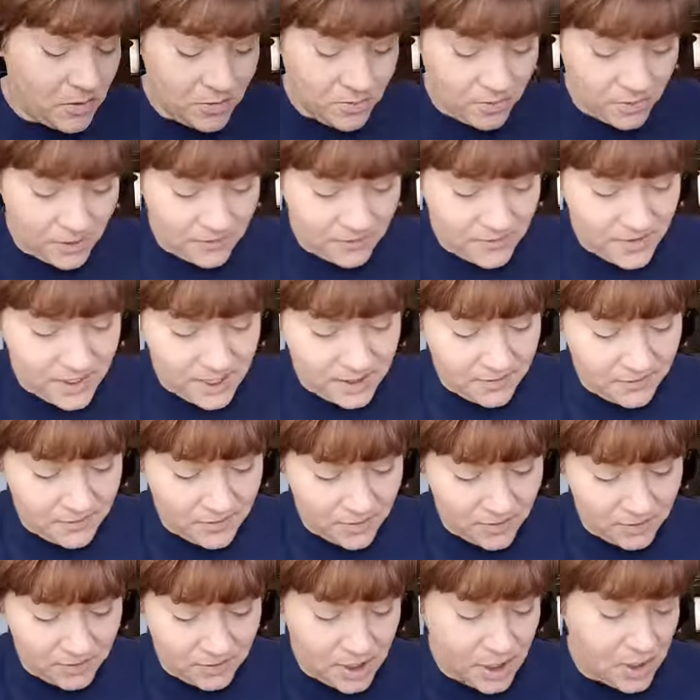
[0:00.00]
in with
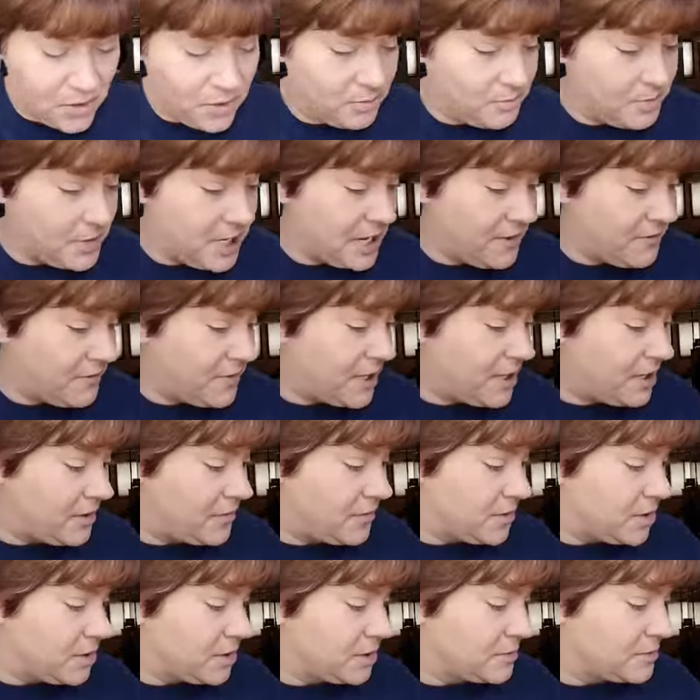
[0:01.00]
Faithful. Nope, not
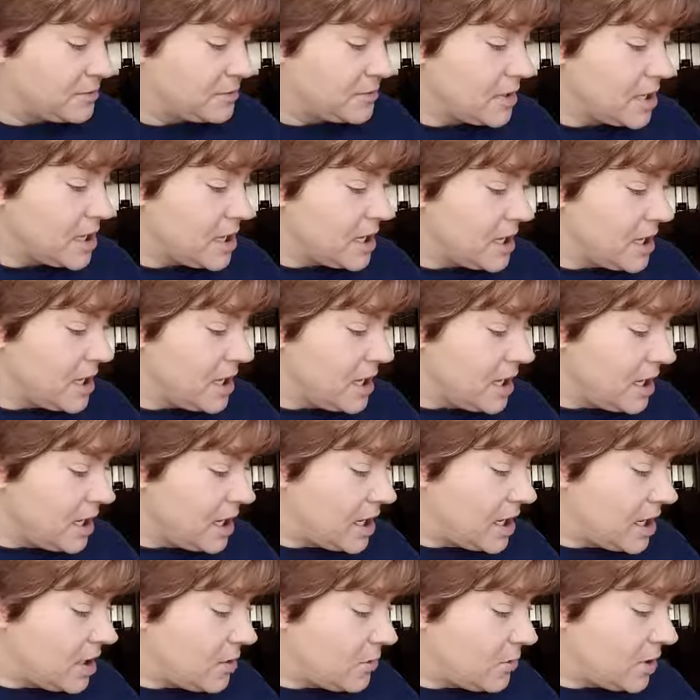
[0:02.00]
Faithful. I
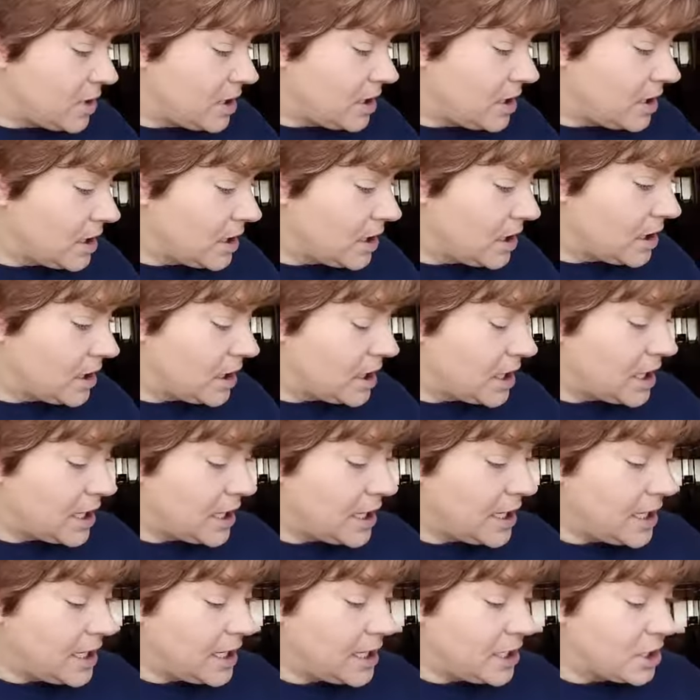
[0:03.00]
want a
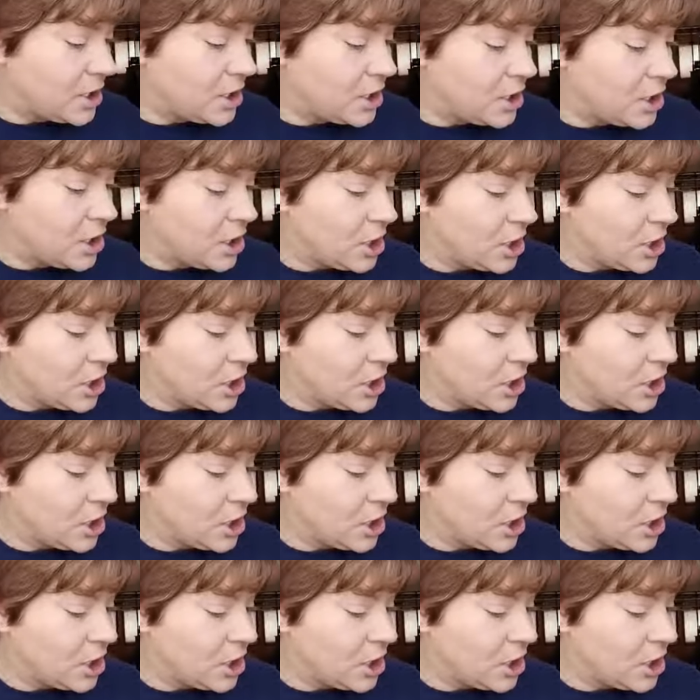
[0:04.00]
lighter.